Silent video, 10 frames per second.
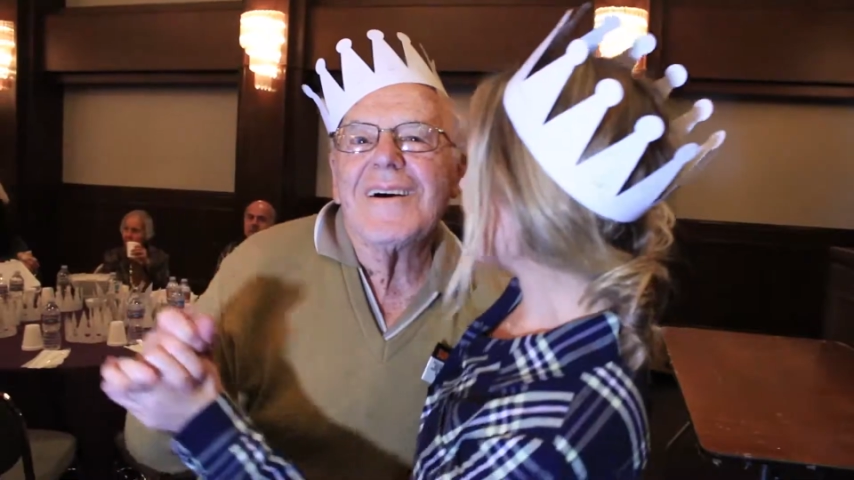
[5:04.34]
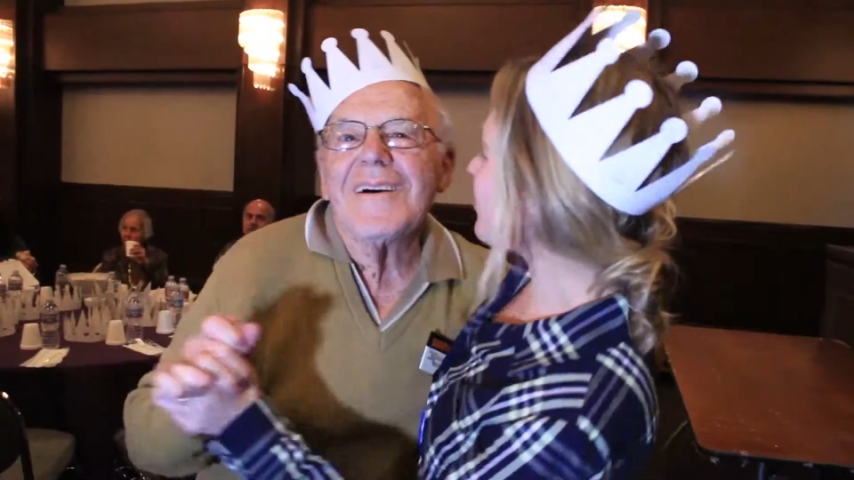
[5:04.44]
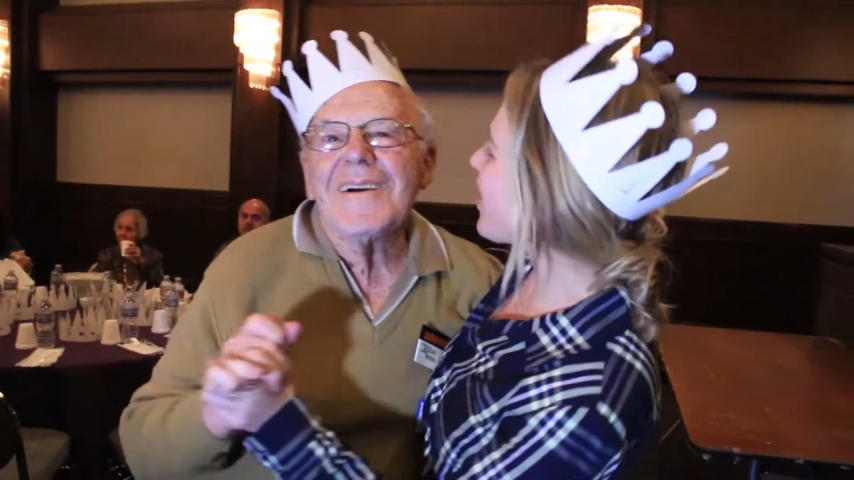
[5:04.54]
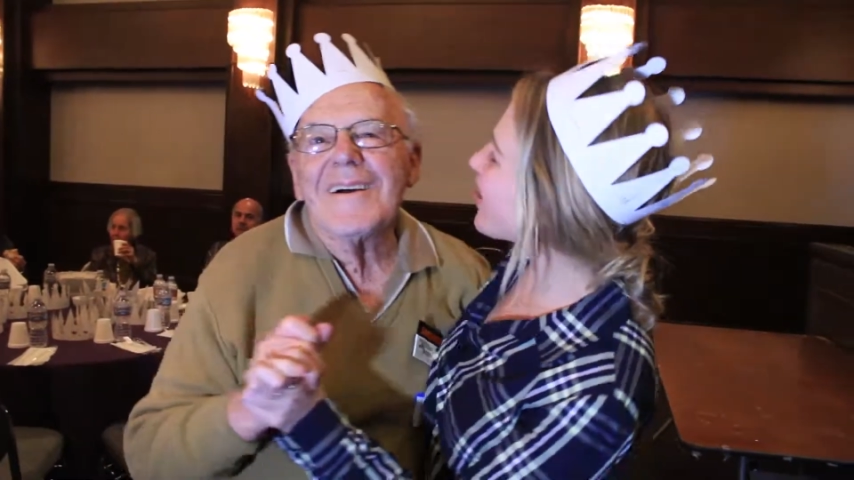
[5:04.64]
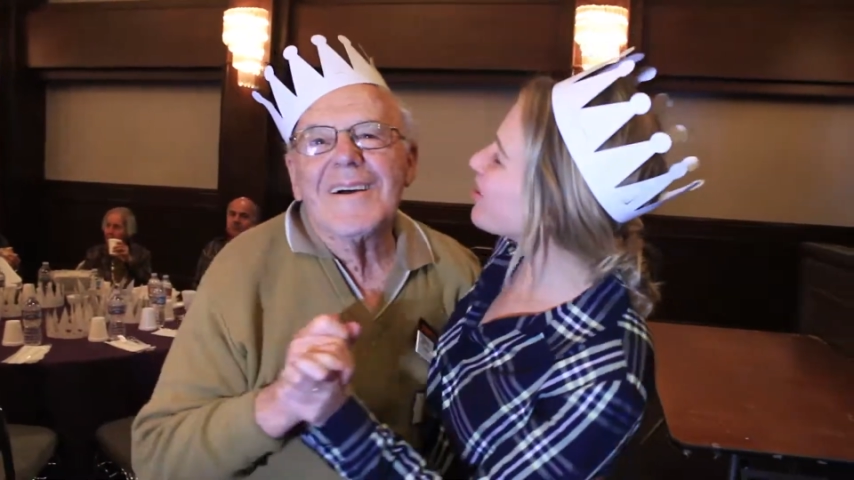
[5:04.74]
what
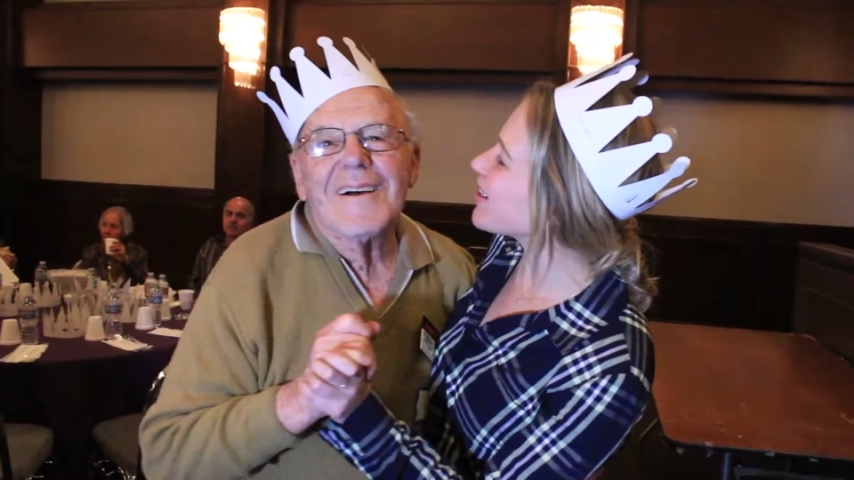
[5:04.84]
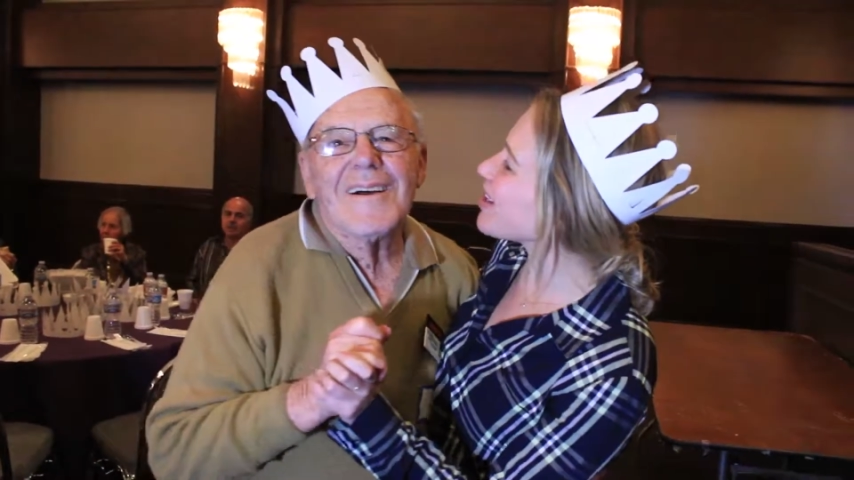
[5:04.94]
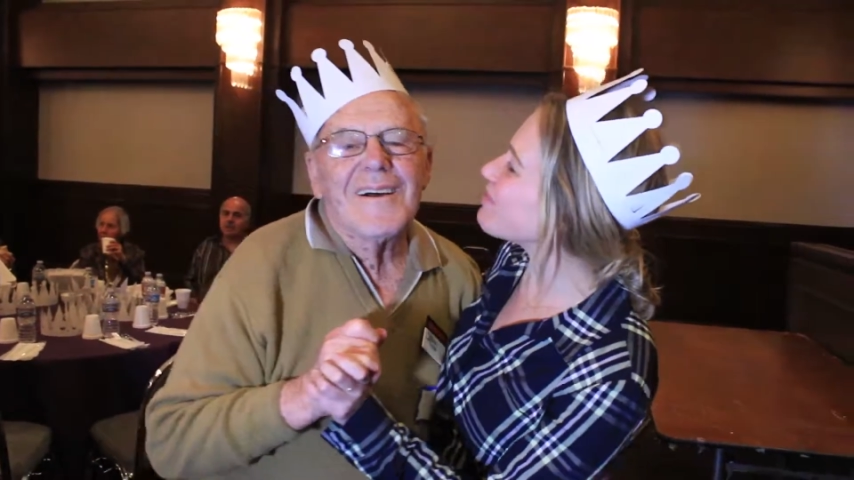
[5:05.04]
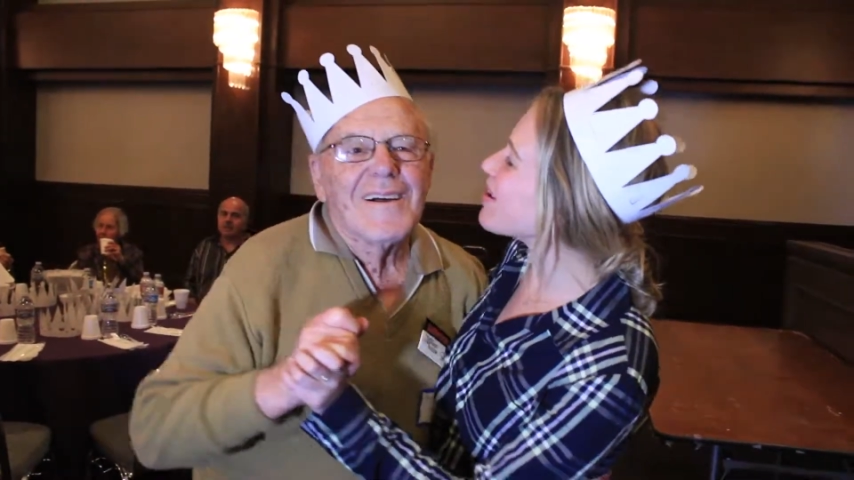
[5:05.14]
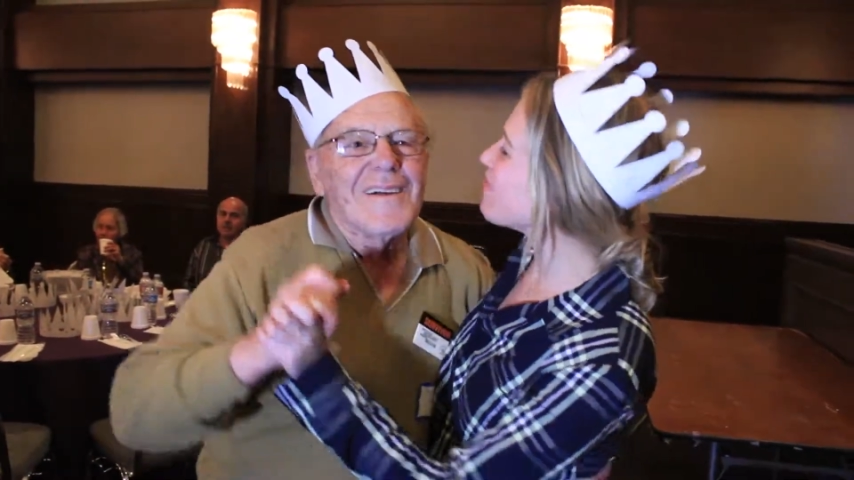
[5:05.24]
we
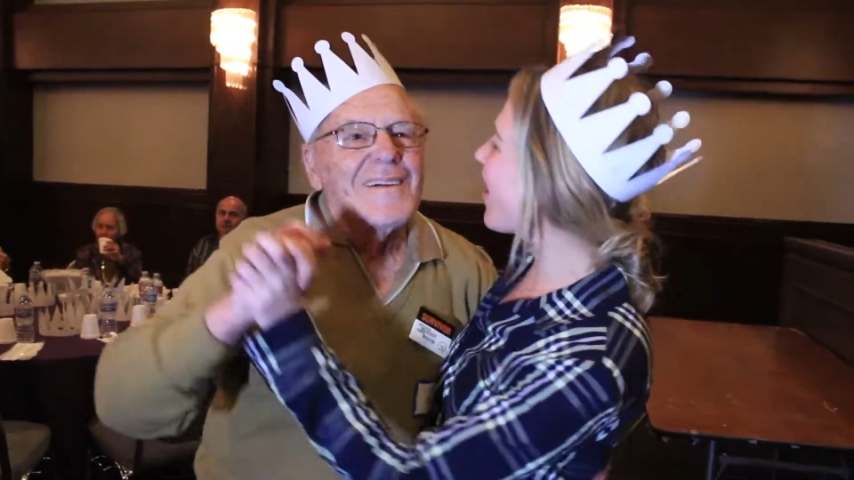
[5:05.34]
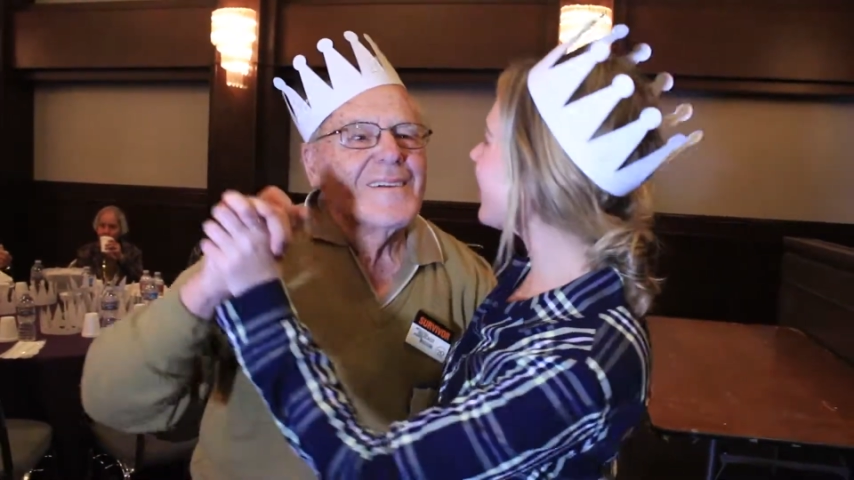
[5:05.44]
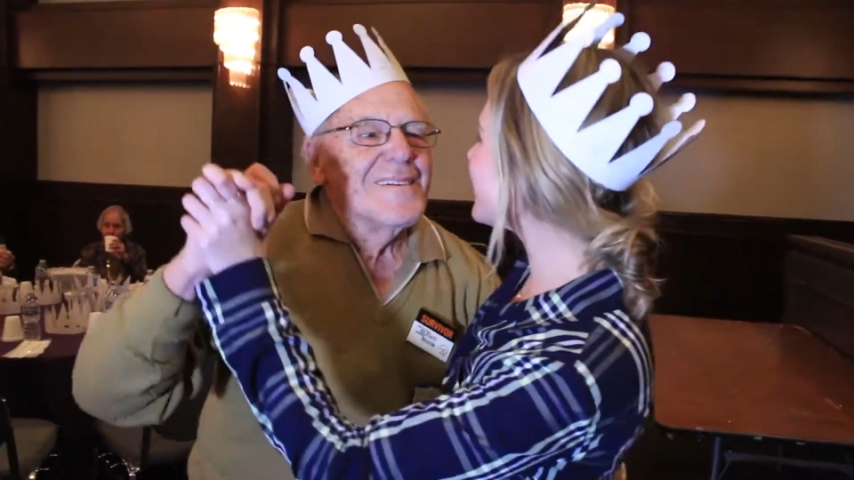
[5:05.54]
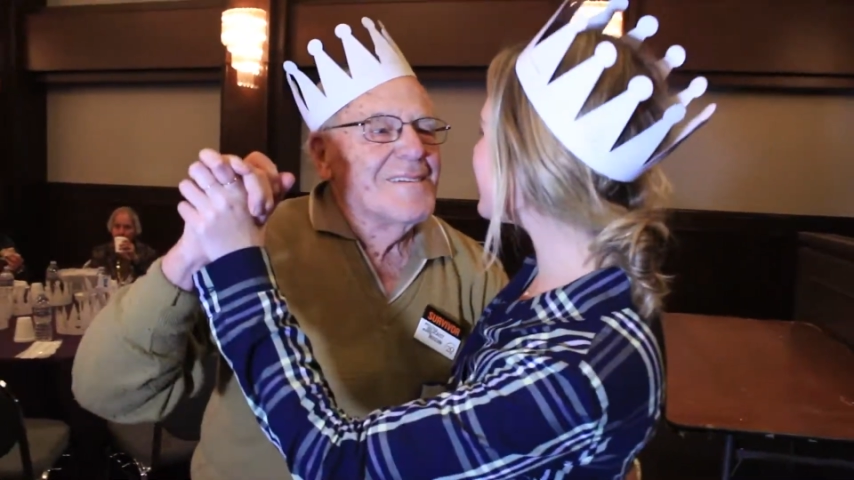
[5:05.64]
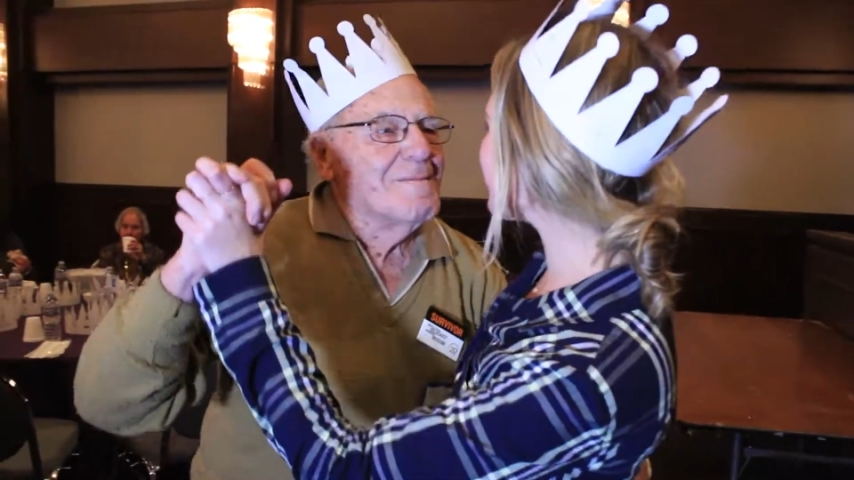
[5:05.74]
do,
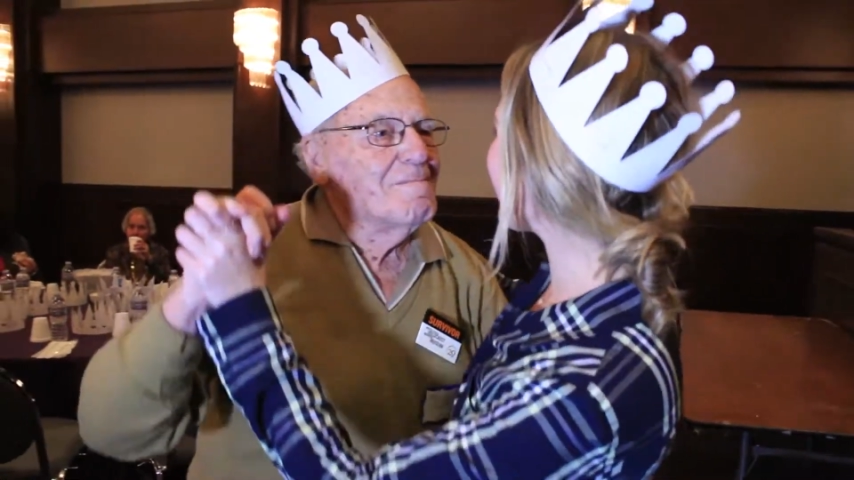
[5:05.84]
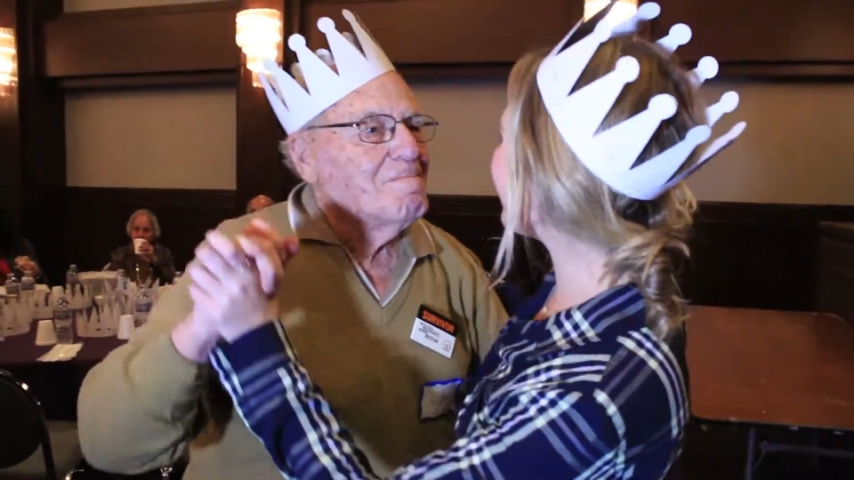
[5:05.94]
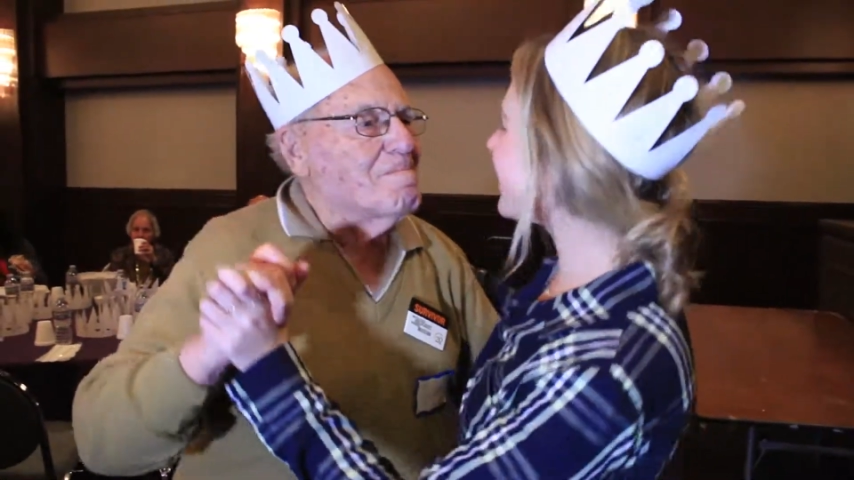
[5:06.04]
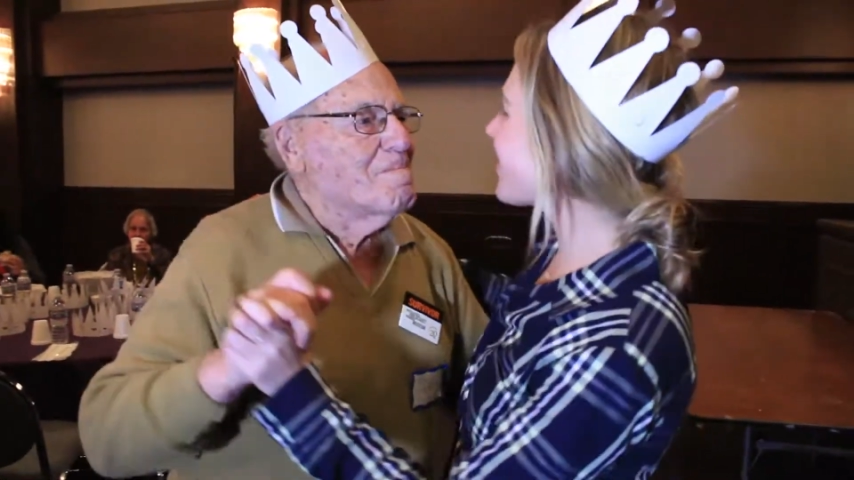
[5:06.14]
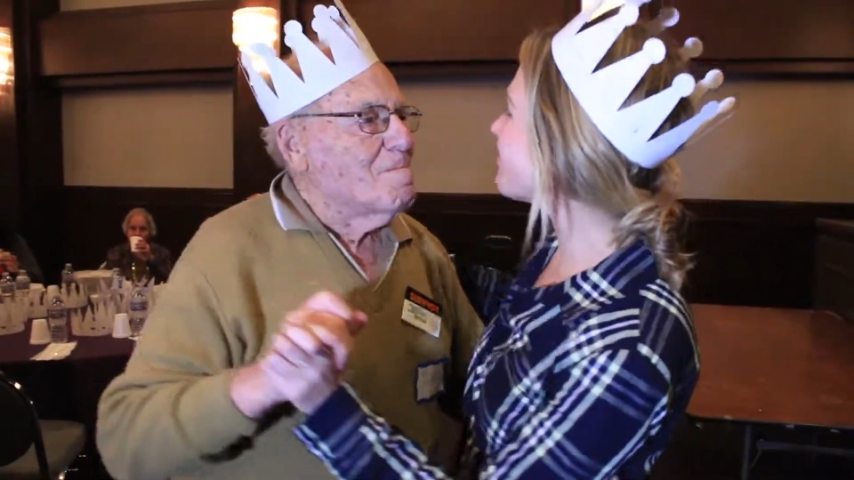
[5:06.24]

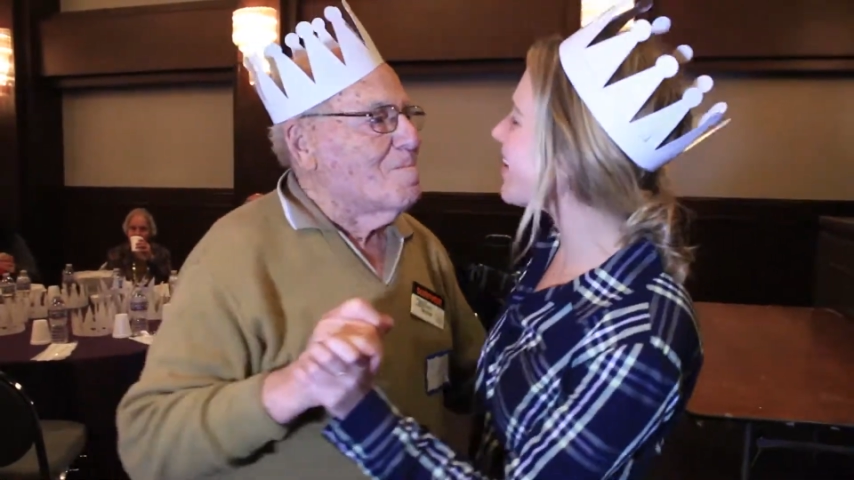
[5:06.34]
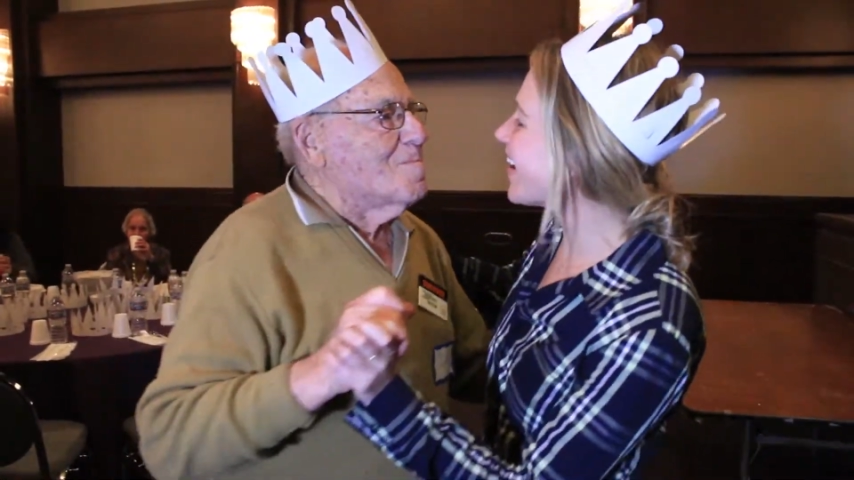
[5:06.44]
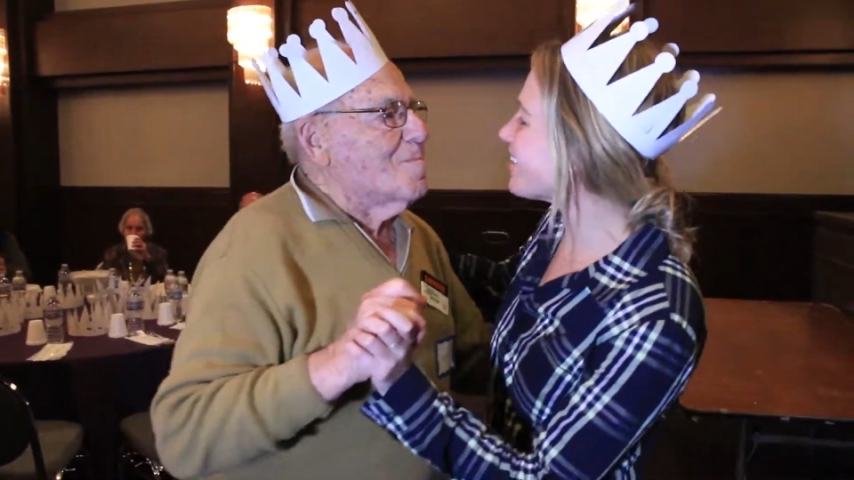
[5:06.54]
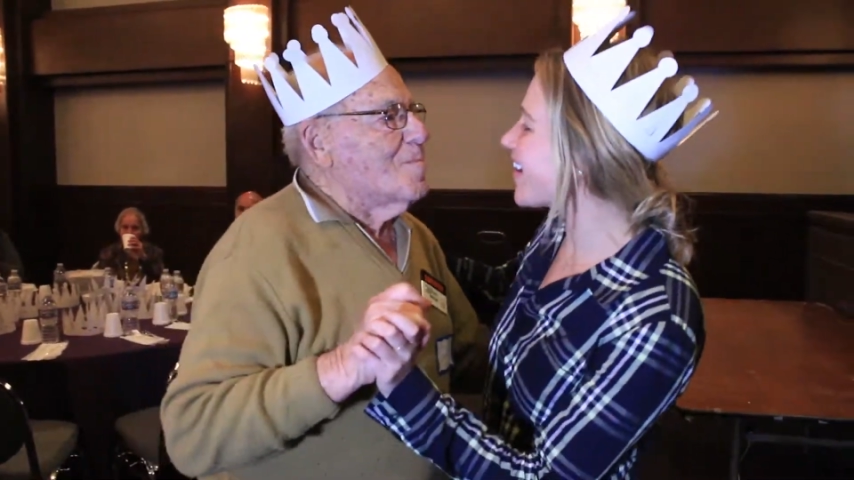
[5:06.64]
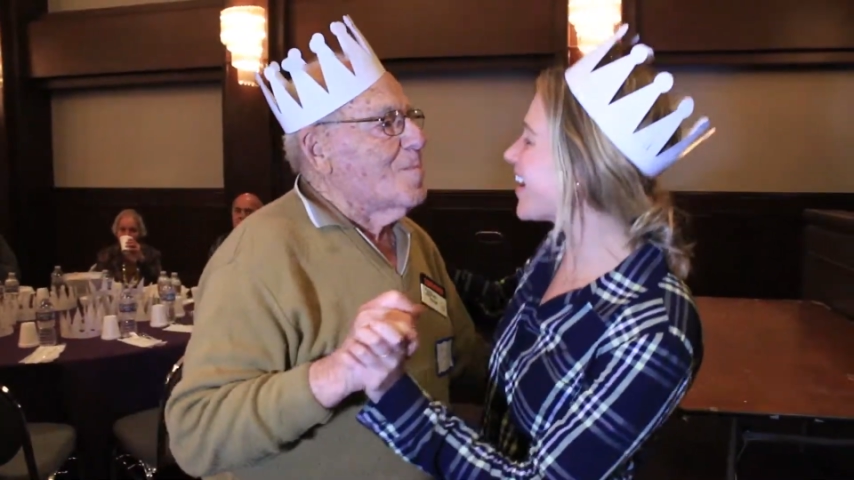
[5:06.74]
and they